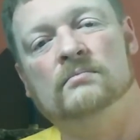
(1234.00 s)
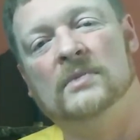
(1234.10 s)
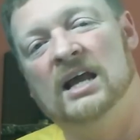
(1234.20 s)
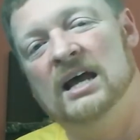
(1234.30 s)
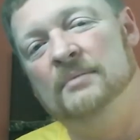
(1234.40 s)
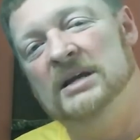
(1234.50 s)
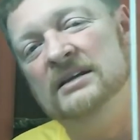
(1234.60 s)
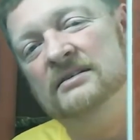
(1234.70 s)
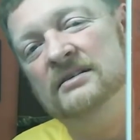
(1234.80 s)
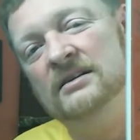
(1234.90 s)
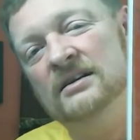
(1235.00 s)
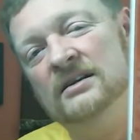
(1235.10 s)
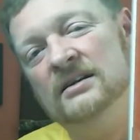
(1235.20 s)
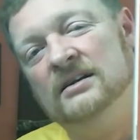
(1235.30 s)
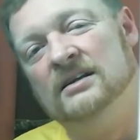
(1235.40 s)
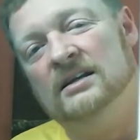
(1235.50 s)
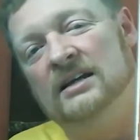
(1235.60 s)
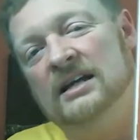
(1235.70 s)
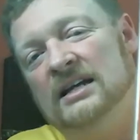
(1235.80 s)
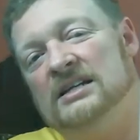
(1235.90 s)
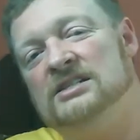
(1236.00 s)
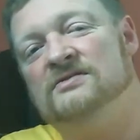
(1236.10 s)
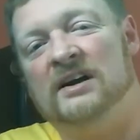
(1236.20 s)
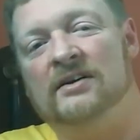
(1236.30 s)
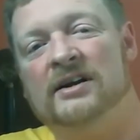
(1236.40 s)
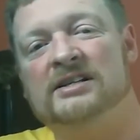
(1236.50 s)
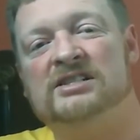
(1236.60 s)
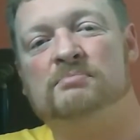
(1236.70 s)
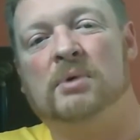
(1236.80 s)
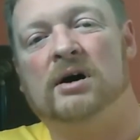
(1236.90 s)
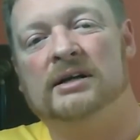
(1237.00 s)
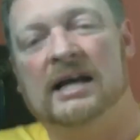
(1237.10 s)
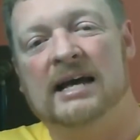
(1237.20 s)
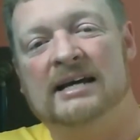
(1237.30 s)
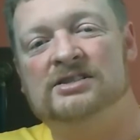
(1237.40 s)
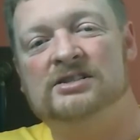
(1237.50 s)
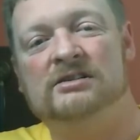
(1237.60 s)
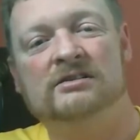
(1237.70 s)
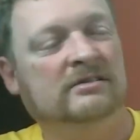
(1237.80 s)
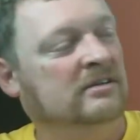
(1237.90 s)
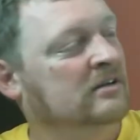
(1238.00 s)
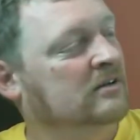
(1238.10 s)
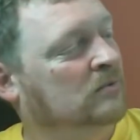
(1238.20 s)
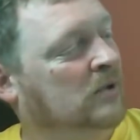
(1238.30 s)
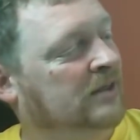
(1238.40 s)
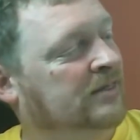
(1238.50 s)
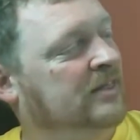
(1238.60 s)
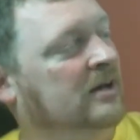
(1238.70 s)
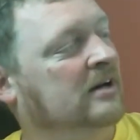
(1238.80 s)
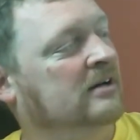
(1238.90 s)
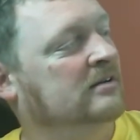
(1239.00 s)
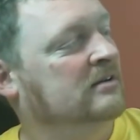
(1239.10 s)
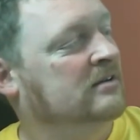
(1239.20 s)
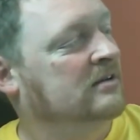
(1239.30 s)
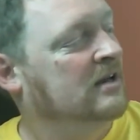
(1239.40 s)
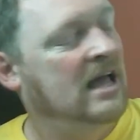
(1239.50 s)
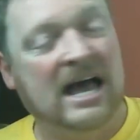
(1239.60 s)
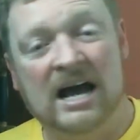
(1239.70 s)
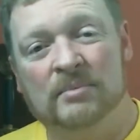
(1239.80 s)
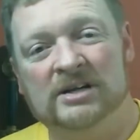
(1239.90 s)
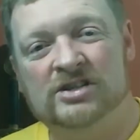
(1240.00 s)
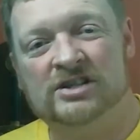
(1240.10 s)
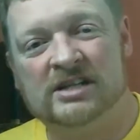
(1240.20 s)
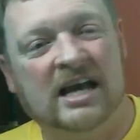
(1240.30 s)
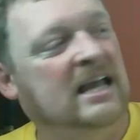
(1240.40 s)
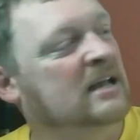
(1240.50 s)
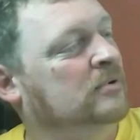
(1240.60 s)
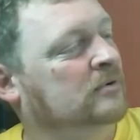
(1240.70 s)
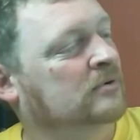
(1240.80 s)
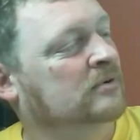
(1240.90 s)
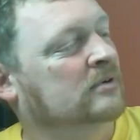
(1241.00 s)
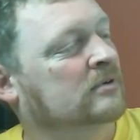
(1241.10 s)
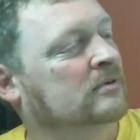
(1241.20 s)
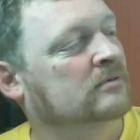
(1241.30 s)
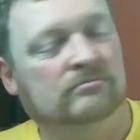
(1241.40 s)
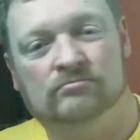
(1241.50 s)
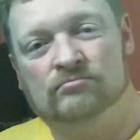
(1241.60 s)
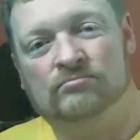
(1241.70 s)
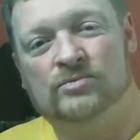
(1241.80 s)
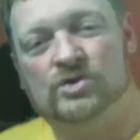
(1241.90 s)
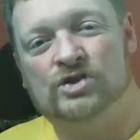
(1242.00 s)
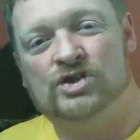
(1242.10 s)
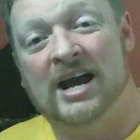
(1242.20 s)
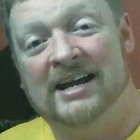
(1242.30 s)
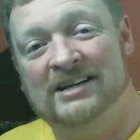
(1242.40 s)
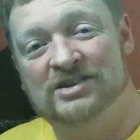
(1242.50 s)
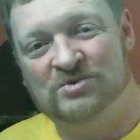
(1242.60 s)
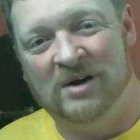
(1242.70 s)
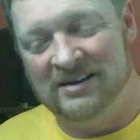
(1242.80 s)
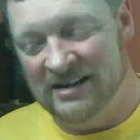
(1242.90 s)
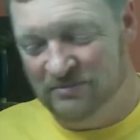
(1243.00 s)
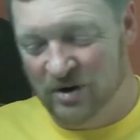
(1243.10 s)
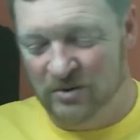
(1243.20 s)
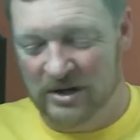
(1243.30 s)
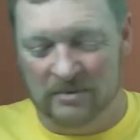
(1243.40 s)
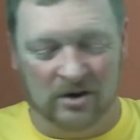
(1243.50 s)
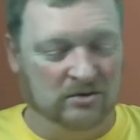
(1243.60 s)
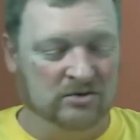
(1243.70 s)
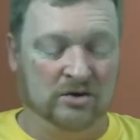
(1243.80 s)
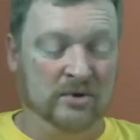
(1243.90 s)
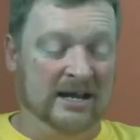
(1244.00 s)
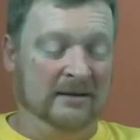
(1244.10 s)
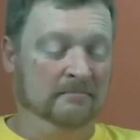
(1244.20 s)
I mean, it is very Spawn-esque with the how much his cape changed while he wrote him or drew him.